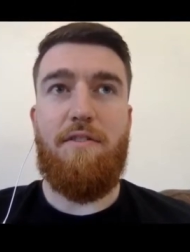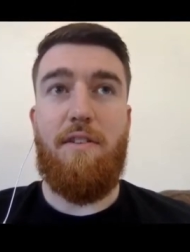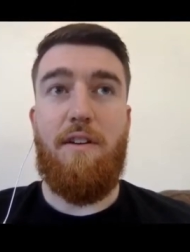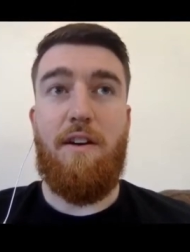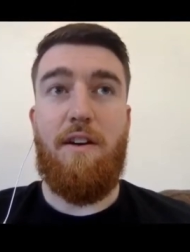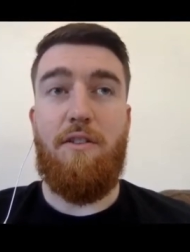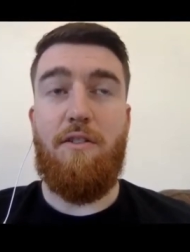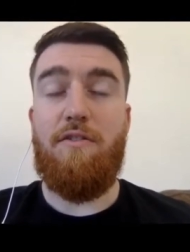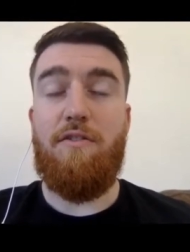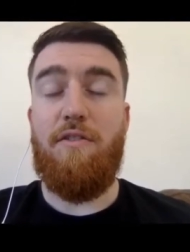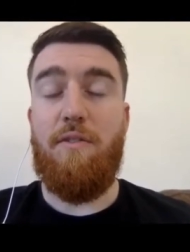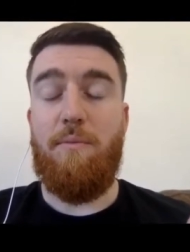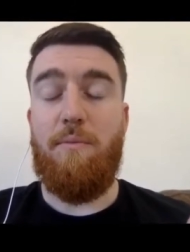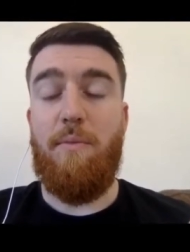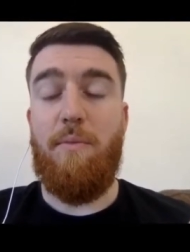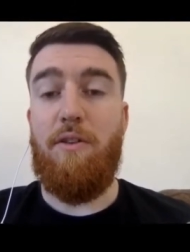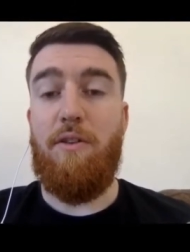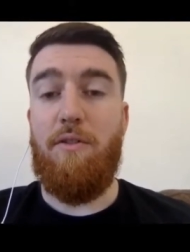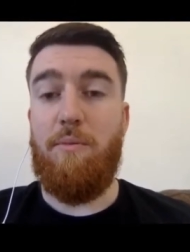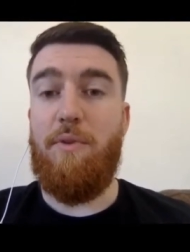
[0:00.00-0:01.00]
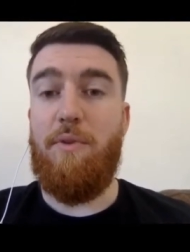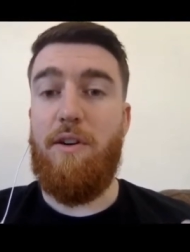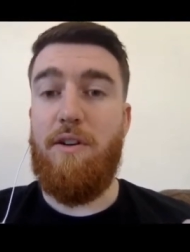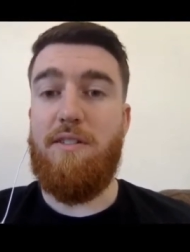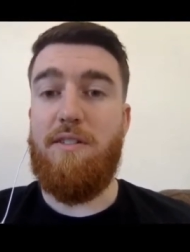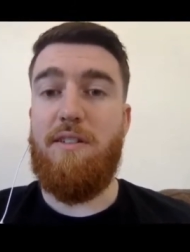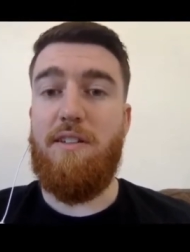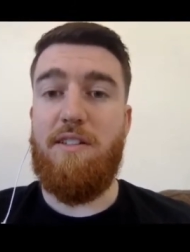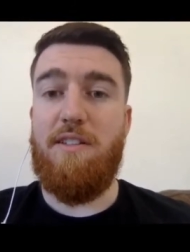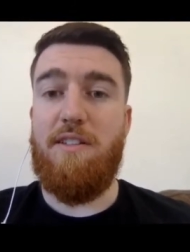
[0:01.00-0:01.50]
I know from my own
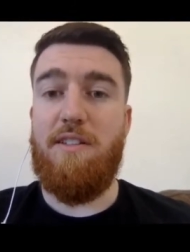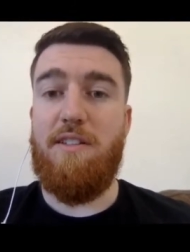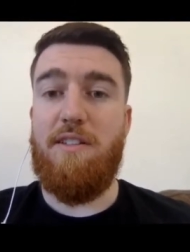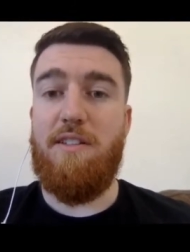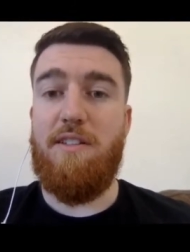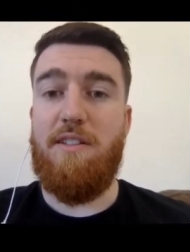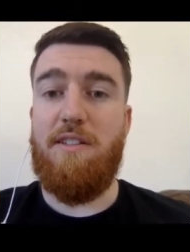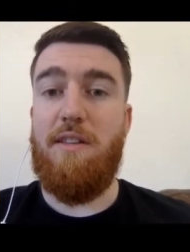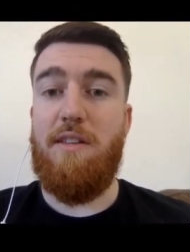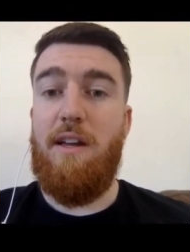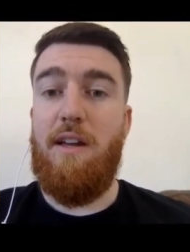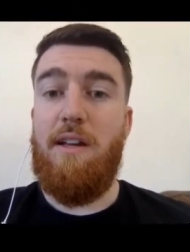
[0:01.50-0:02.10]
personal experience,